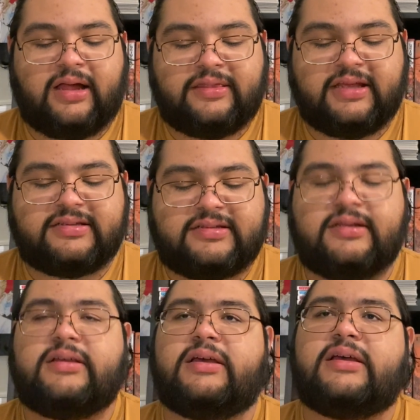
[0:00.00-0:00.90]

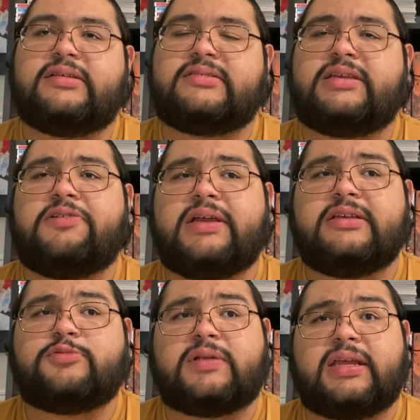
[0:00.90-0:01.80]
This
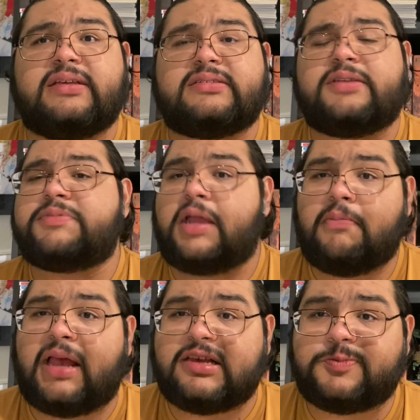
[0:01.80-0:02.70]
series released
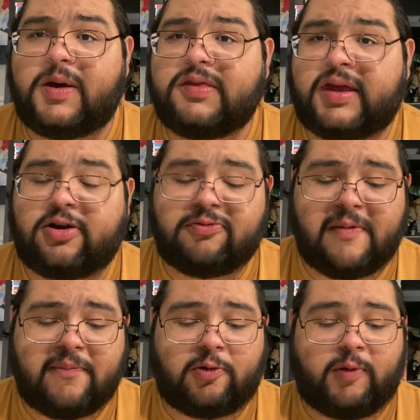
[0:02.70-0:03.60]
sometime last month, I don't
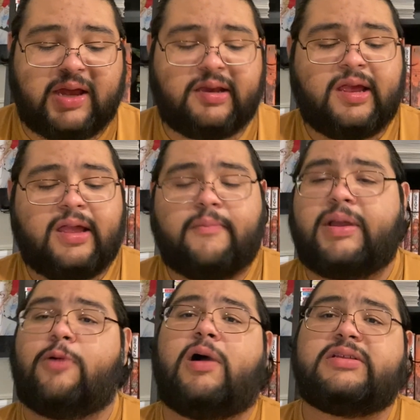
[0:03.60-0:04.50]
remember when,
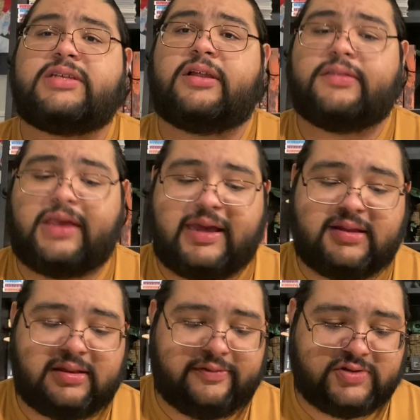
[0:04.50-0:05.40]
but I watched it on the
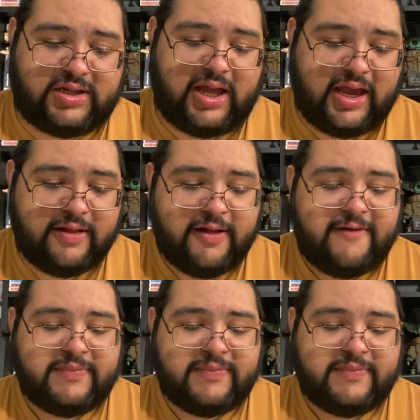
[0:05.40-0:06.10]
18th of July,